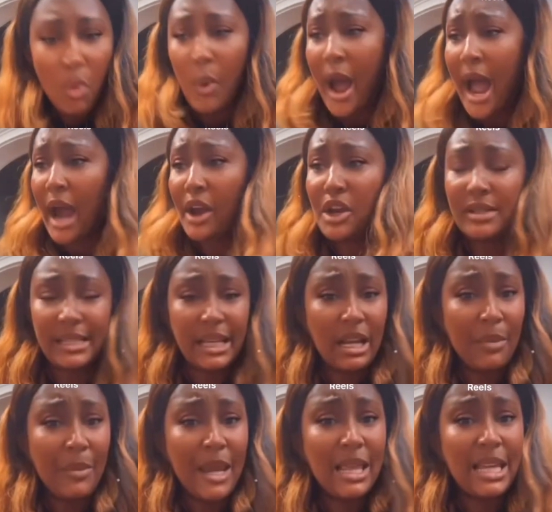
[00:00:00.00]
Why are you
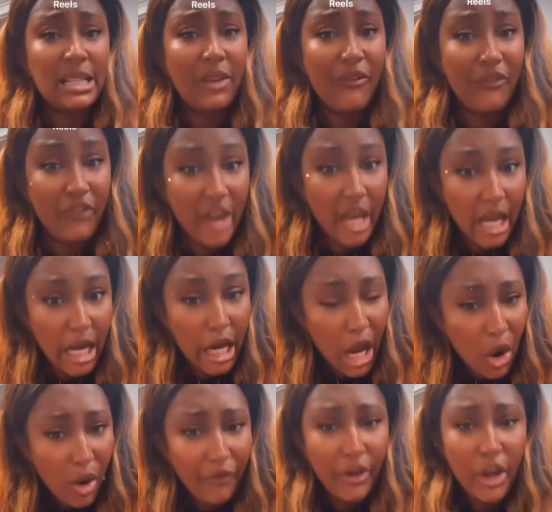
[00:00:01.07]
sending me this
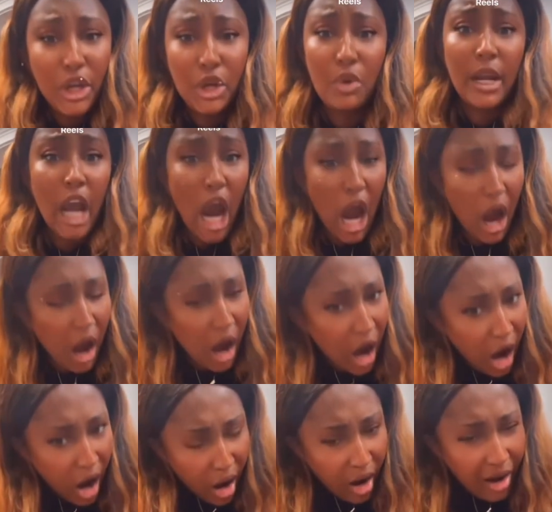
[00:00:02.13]
video of you and
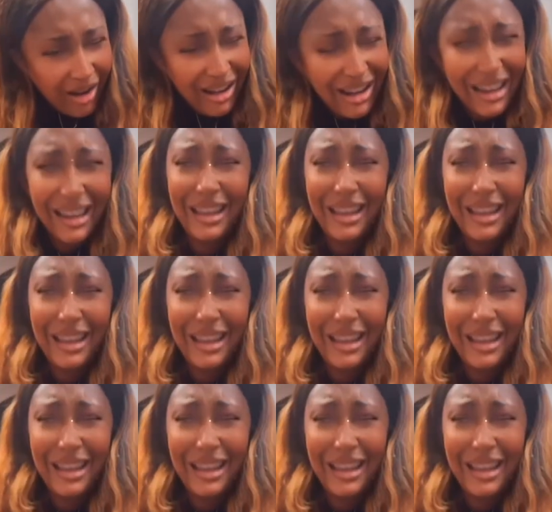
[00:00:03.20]
her?